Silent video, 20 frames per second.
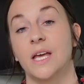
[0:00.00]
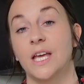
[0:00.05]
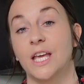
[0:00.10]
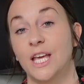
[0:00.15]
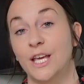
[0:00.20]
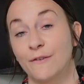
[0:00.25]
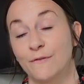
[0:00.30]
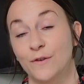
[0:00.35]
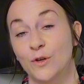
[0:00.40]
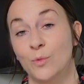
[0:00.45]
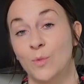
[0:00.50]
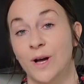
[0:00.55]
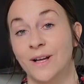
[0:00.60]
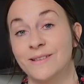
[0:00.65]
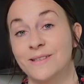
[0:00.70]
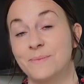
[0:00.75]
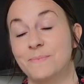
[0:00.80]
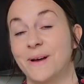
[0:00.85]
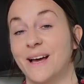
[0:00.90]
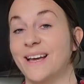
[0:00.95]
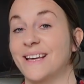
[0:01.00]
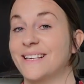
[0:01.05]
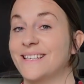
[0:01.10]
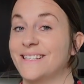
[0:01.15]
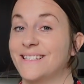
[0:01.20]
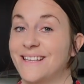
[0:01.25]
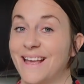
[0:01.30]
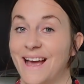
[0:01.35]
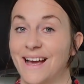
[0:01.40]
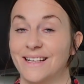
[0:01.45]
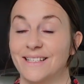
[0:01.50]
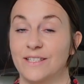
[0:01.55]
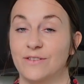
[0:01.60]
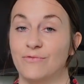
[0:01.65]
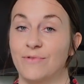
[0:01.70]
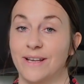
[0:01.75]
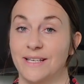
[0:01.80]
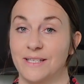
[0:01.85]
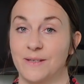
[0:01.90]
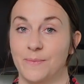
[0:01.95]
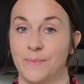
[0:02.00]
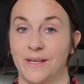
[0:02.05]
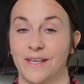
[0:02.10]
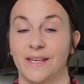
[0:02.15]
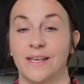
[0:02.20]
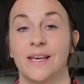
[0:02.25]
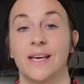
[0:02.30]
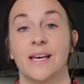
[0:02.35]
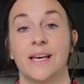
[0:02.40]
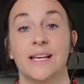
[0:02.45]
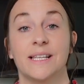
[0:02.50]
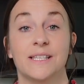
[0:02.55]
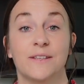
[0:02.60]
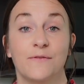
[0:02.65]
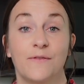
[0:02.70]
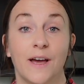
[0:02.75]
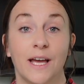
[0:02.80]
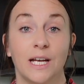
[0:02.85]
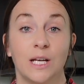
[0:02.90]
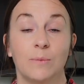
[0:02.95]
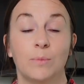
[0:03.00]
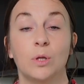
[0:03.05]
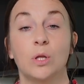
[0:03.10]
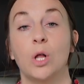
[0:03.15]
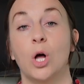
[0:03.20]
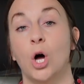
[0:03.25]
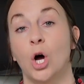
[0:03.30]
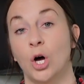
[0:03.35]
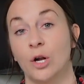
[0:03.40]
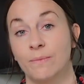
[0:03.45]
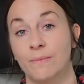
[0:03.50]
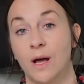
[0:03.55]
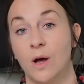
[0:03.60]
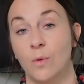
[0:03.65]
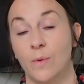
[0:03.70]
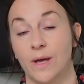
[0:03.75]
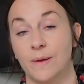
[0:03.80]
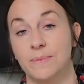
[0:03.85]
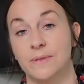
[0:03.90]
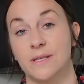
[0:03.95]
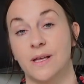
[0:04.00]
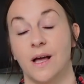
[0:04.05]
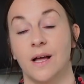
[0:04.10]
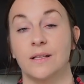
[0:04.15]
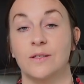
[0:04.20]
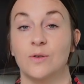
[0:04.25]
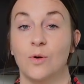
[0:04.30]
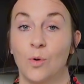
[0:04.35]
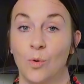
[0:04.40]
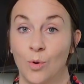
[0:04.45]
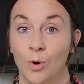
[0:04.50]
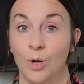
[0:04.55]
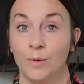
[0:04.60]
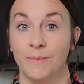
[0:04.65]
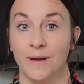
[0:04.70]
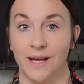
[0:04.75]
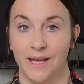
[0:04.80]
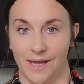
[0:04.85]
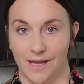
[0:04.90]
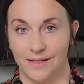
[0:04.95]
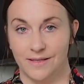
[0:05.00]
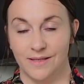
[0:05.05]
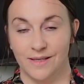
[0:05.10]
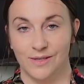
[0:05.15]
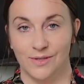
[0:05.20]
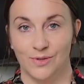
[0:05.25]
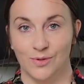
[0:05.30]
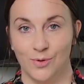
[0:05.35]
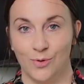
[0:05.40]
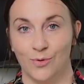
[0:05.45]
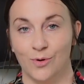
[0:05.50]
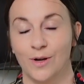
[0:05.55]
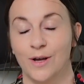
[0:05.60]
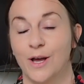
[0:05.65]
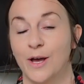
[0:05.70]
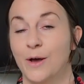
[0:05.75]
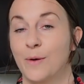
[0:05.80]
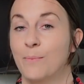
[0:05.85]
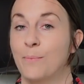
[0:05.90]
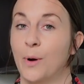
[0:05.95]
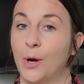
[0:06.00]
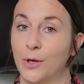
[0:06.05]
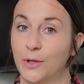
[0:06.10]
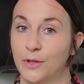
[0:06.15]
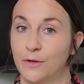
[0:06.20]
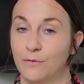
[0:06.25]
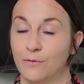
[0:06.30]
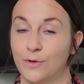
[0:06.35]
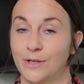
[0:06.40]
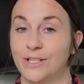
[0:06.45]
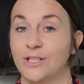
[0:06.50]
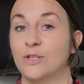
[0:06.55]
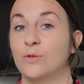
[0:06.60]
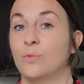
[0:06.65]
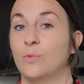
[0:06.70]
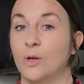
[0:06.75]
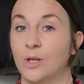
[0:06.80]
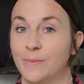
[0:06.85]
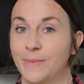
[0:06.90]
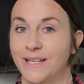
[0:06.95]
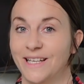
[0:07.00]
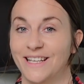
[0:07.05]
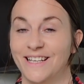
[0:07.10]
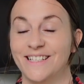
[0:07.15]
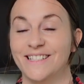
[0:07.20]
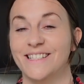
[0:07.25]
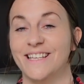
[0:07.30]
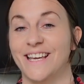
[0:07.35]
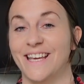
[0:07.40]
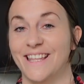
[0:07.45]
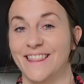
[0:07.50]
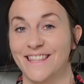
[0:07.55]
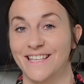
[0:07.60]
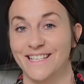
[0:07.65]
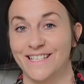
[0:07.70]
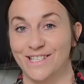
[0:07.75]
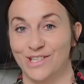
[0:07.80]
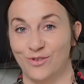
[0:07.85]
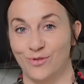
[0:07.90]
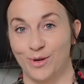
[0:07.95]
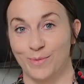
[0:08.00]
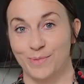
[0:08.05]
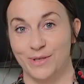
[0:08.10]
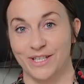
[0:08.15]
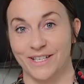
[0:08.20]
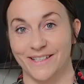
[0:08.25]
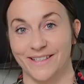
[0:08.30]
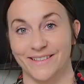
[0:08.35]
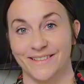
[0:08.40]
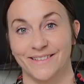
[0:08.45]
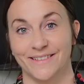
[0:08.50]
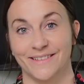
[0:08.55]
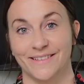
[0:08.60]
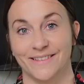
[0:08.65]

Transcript: If you want my exact recipe, it's available on my website or on my Etsy store, both of which will be linked in the description.